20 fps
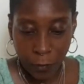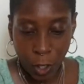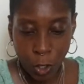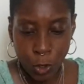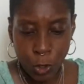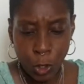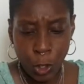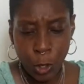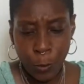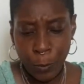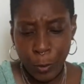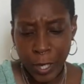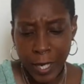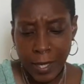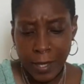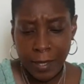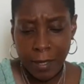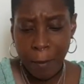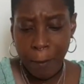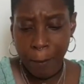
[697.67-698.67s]
So you're
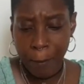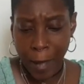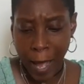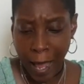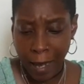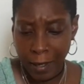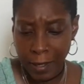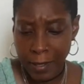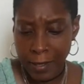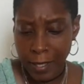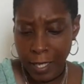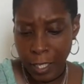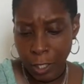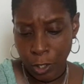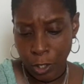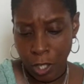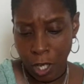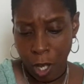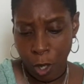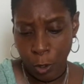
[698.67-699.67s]
bringing some balance
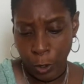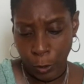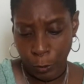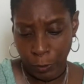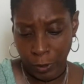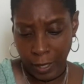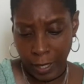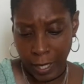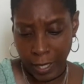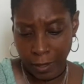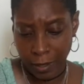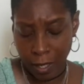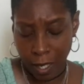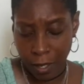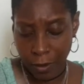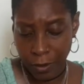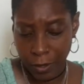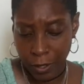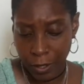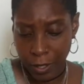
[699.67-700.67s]
into how you relate to
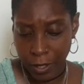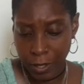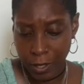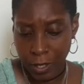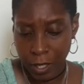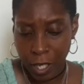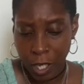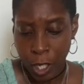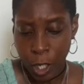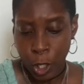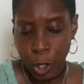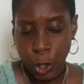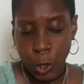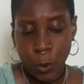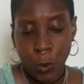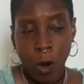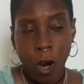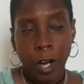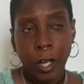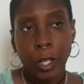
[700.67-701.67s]
others.
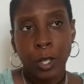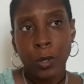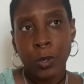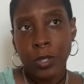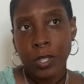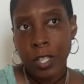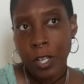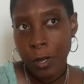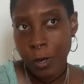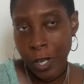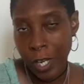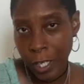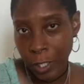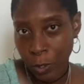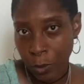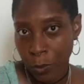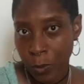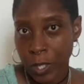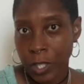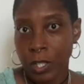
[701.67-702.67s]
You are using your
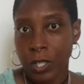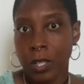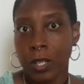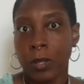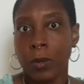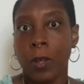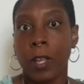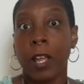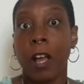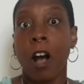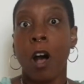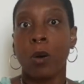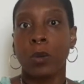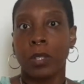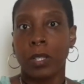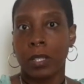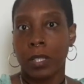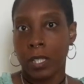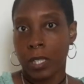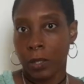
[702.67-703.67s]
intuition and how
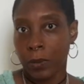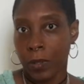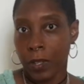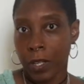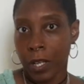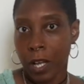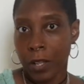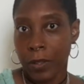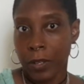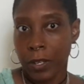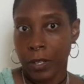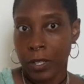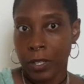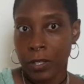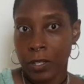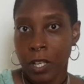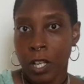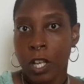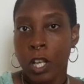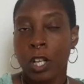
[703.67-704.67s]
to deal with
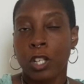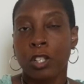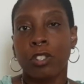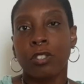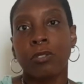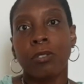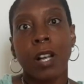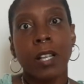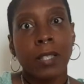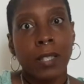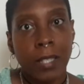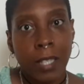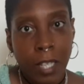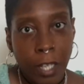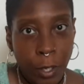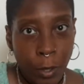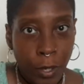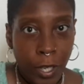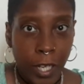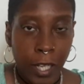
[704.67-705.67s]
others. Trusting
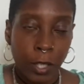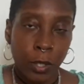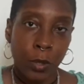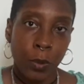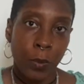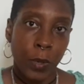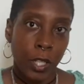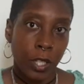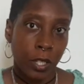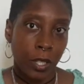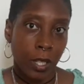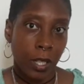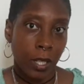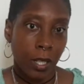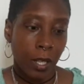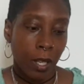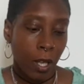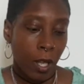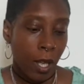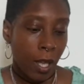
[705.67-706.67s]
your intuition.